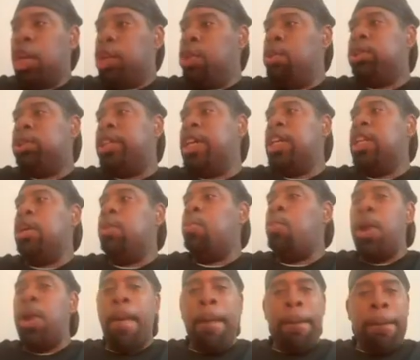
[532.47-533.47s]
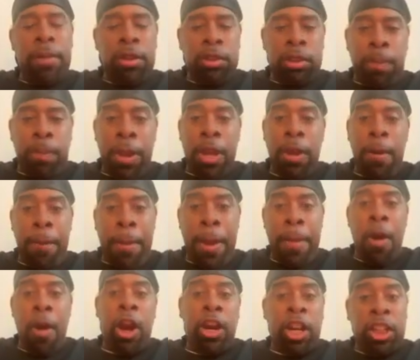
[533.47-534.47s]
You're dealing with, and
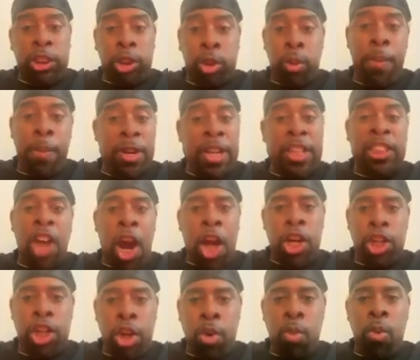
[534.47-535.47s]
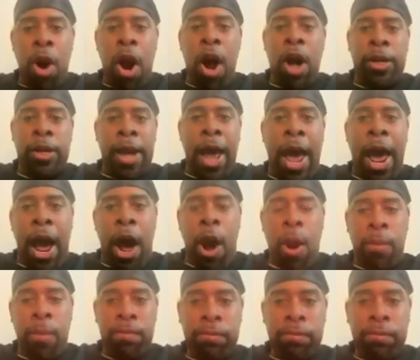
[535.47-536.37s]
people are sweeping this under the rug now.